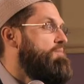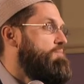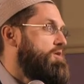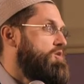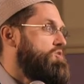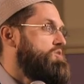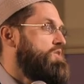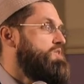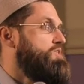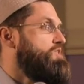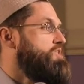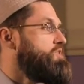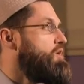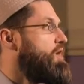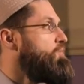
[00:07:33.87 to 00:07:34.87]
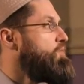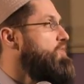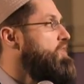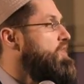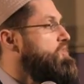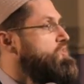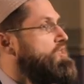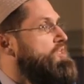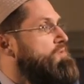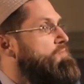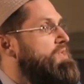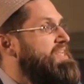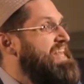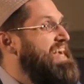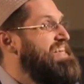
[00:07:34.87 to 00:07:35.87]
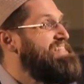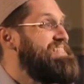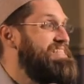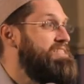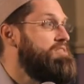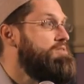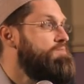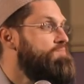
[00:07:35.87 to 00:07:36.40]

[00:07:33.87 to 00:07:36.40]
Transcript: because this is a time when things are going to be enacted.